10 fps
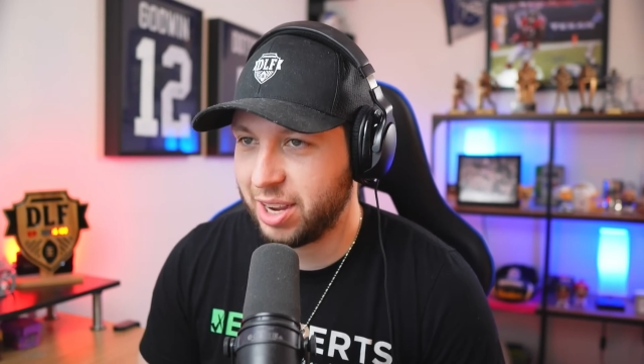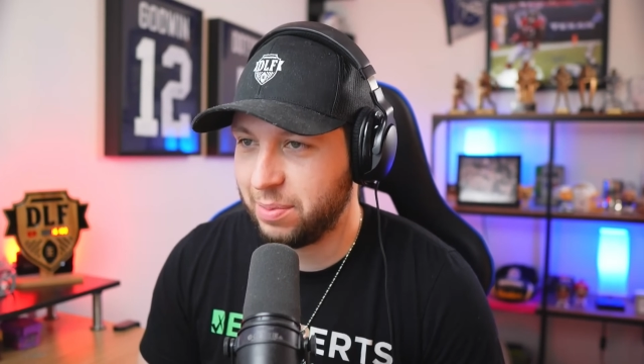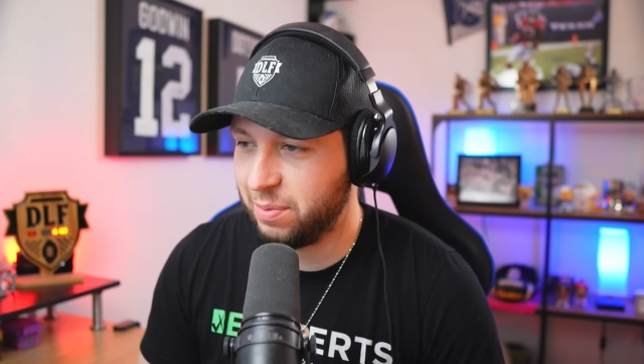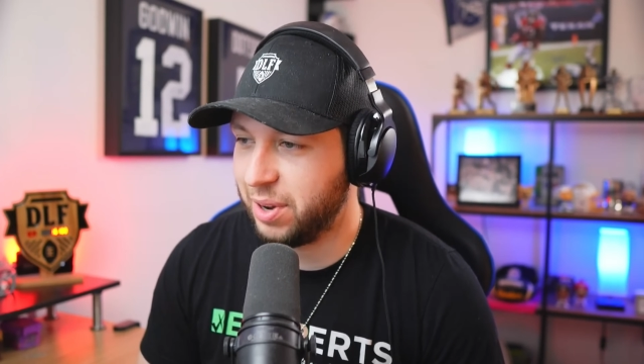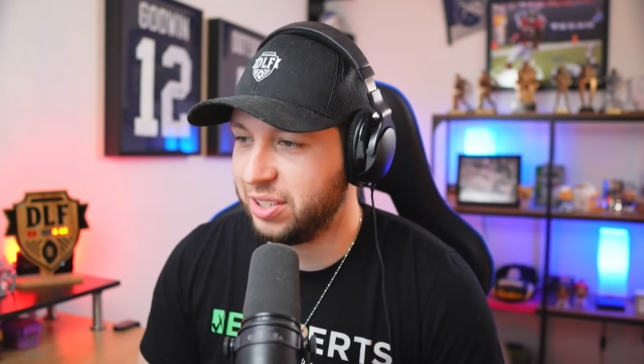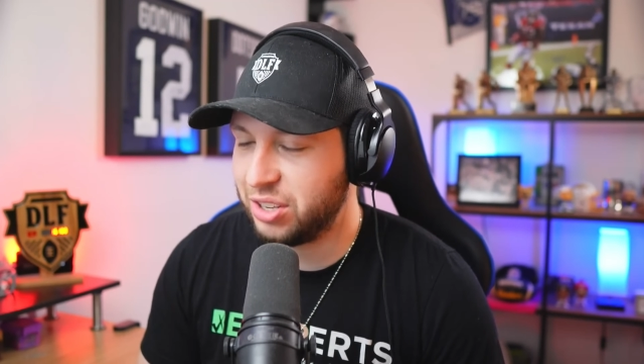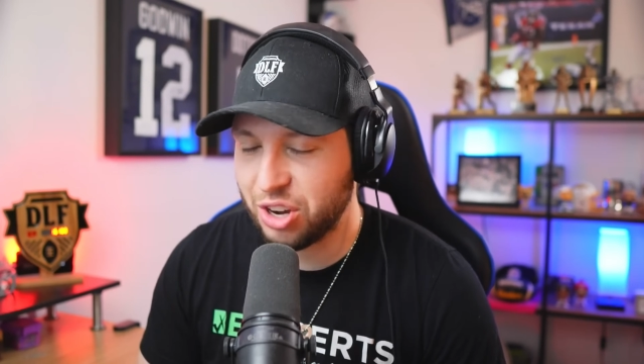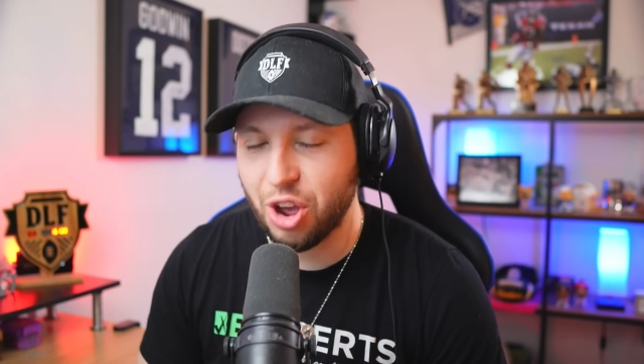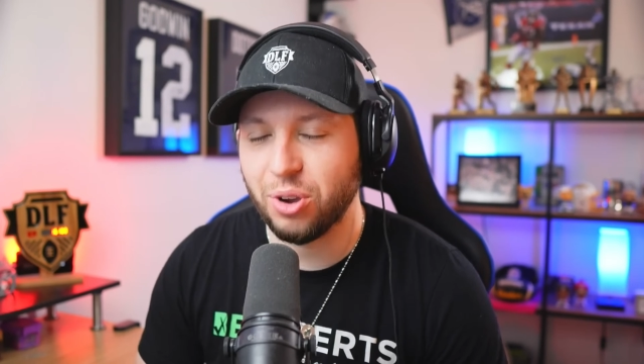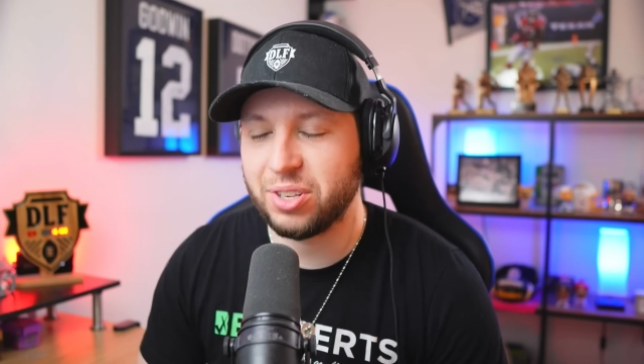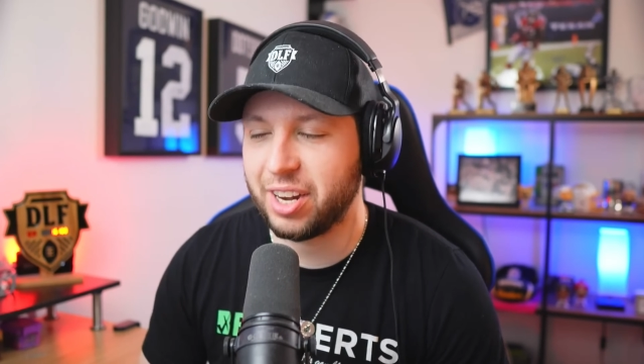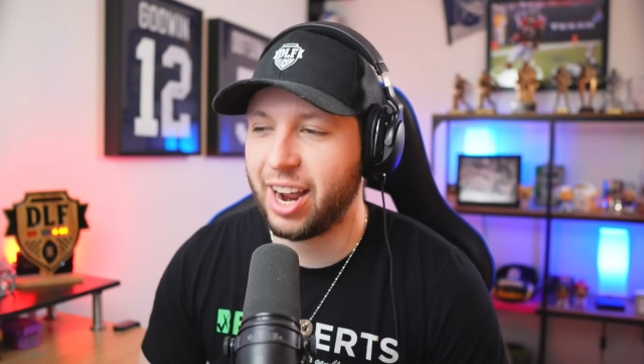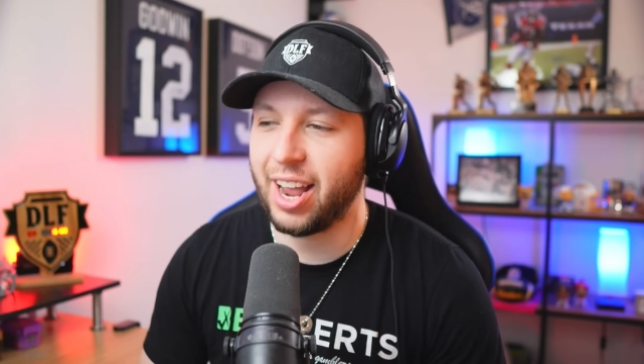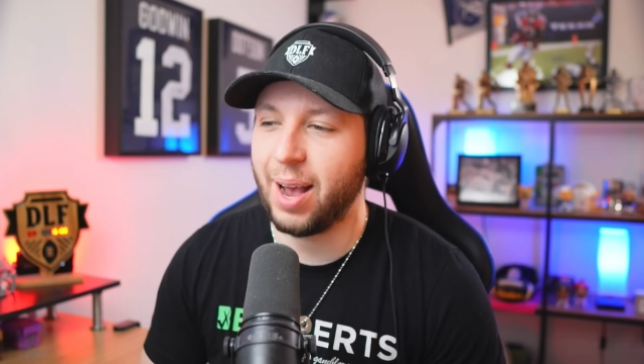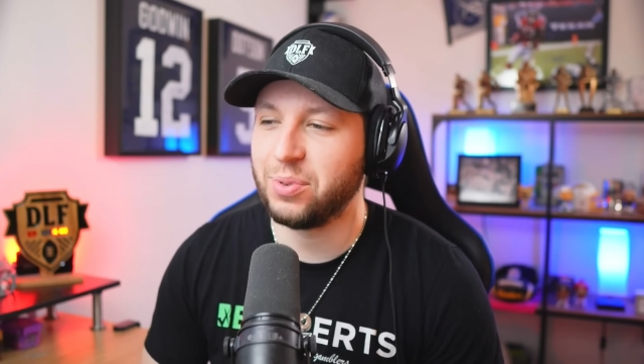couple of months knows that
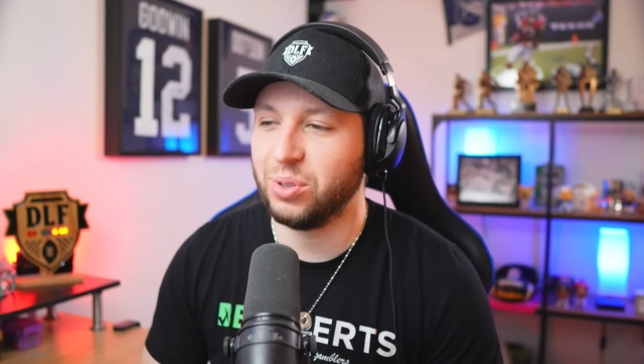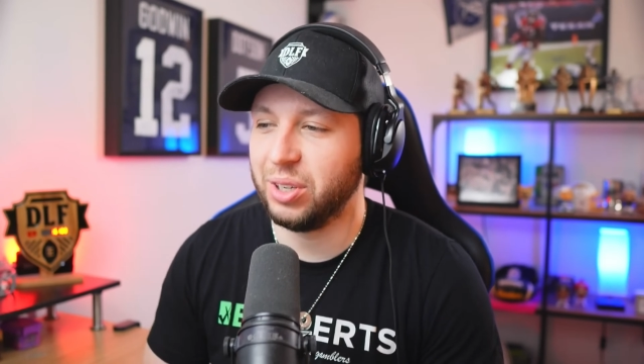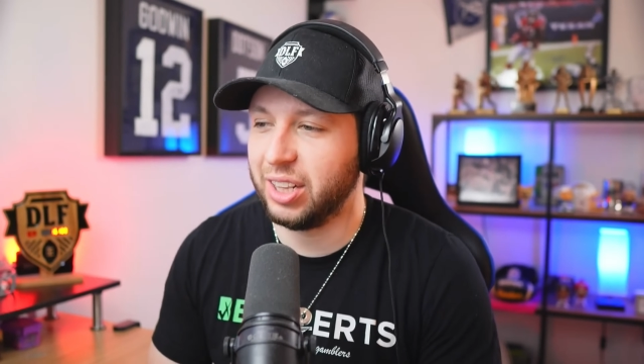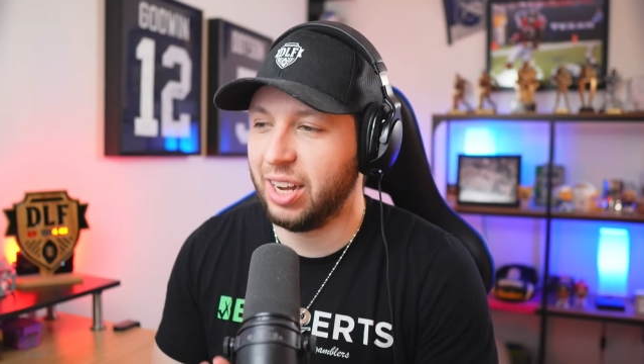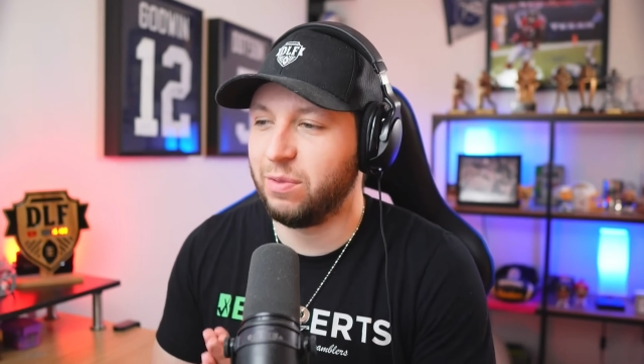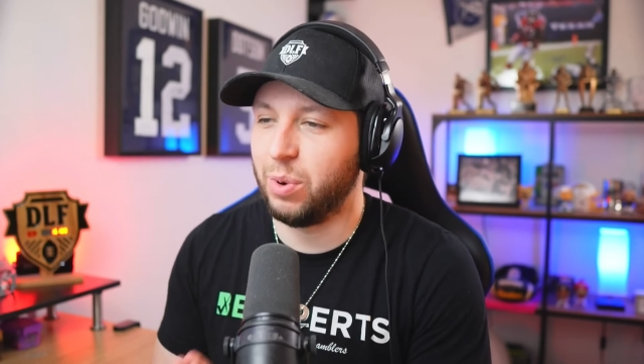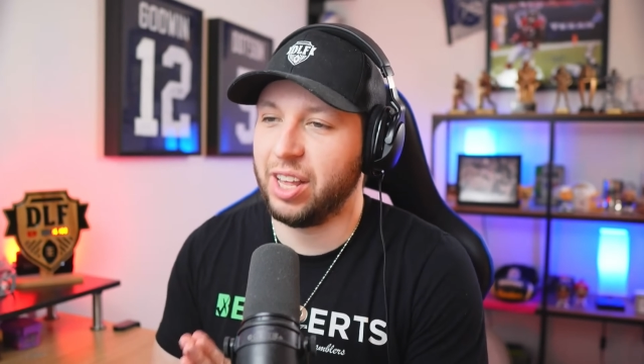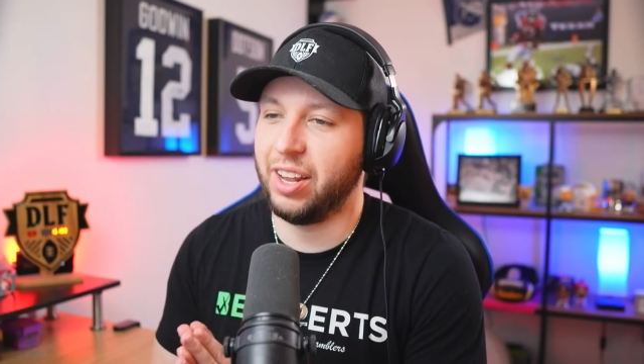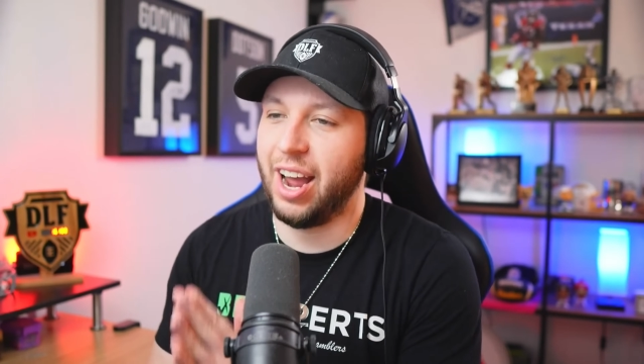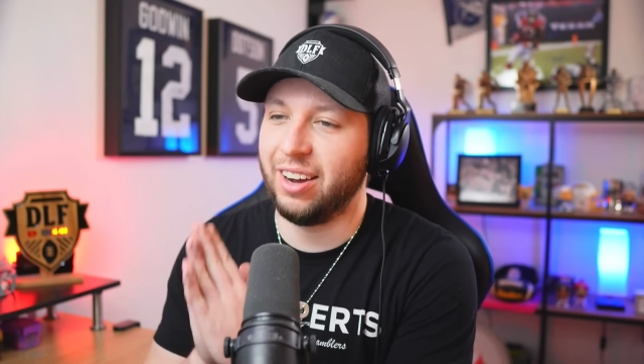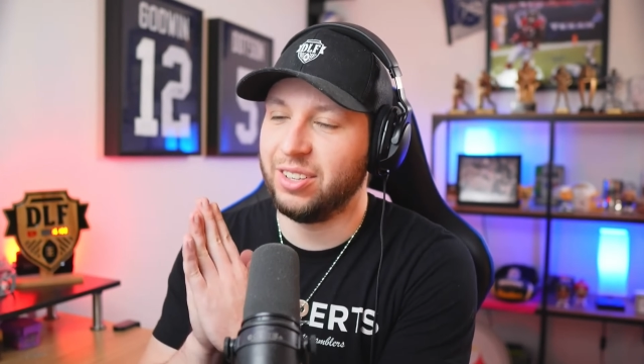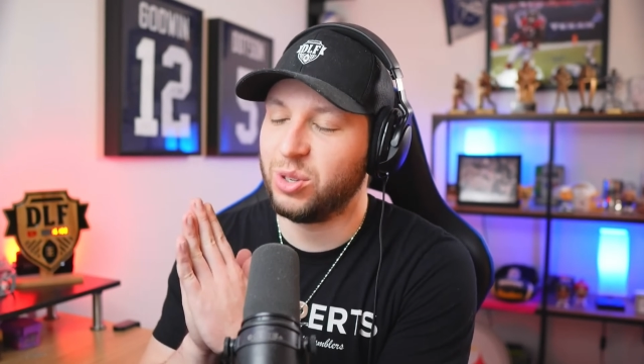I absolutely love Braelon Allen.